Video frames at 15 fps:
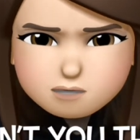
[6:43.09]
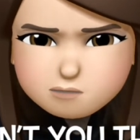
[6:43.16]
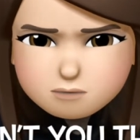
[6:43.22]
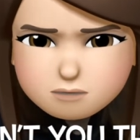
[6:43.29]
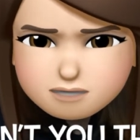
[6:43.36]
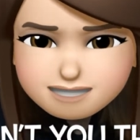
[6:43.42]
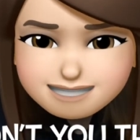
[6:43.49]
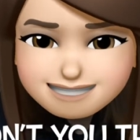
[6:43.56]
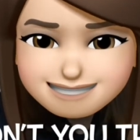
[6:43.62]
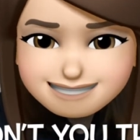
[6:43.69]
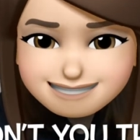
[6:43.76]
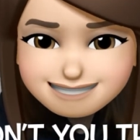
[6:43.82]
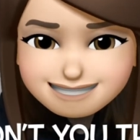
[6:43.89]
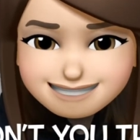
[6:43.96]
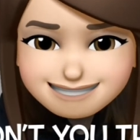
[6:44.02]
don't you
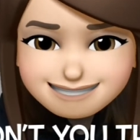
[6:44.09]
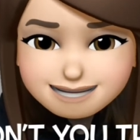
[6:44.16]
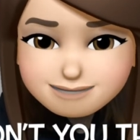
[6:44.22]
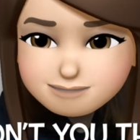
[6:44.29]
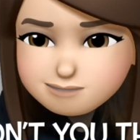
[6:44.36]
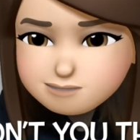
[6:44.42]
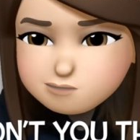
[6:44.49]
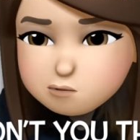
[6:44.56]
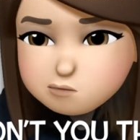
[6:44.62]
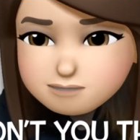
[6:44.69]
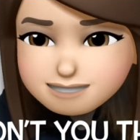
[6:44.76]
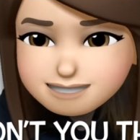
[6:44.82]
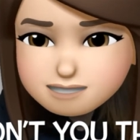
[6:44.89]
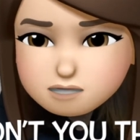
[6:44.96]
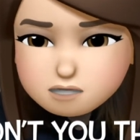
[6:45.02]
think idea
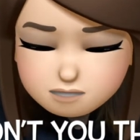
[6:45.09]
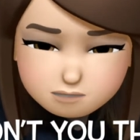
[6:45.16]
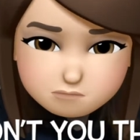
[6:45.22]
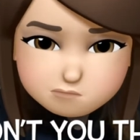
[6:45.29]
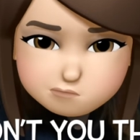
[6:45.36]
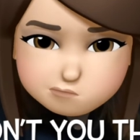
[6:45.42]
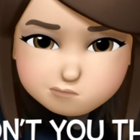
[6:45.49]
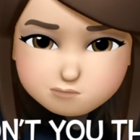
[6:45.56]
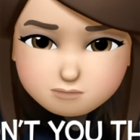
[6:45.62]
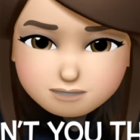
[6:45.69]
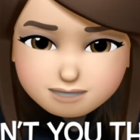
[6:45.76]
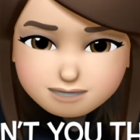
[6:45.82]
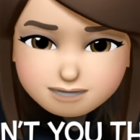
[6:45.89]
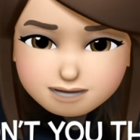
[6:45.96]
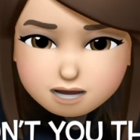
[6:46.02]
A is
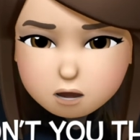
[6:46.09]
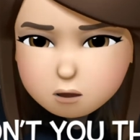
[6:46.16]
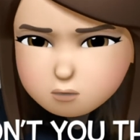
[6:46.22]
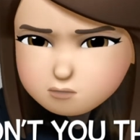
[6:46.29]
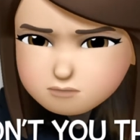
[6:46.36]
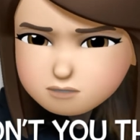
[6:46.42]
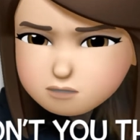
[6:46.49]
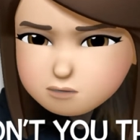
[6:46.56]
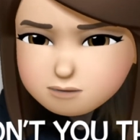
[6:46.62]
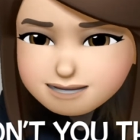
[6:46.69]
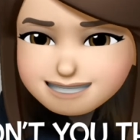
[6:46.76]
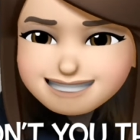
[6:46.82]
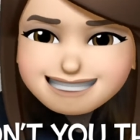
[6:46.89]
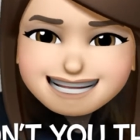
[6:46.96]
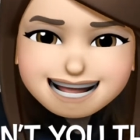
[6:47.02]
better than idea
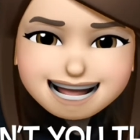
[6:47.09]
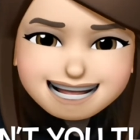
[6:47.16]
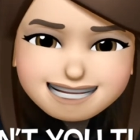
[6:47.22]
B?